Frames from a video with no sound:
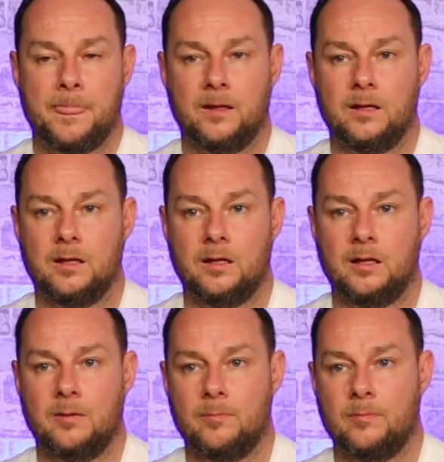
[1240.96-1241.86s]

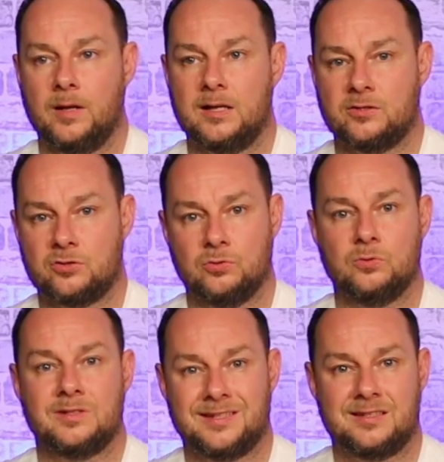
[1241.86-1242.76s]
as a
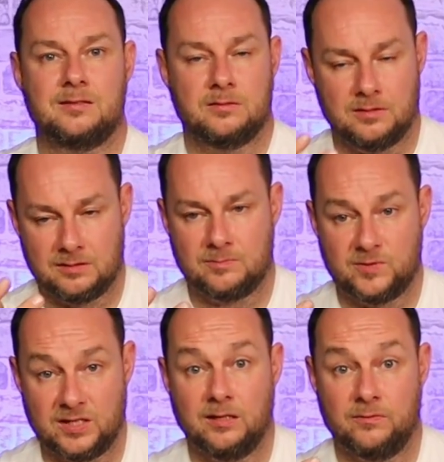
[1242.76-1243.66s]
tool to
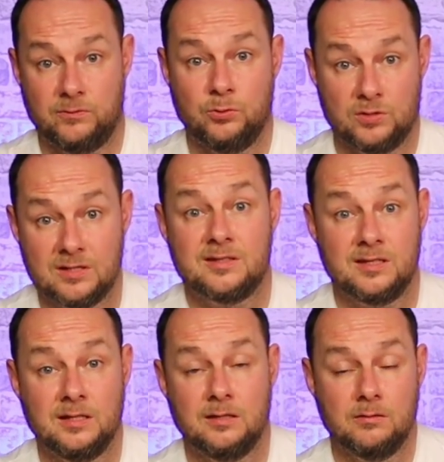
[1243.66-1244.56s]
see if you can
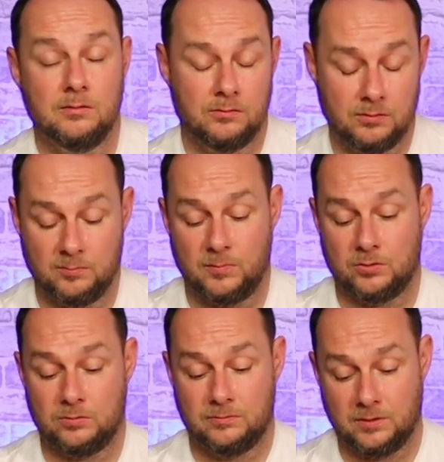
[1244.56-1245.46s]
see the
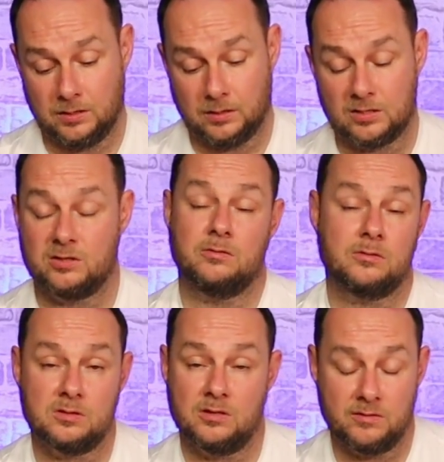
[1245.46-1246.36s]
model, because
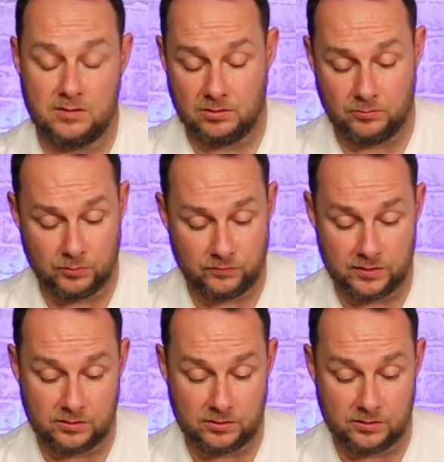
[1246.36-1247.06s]
there is no rule for it.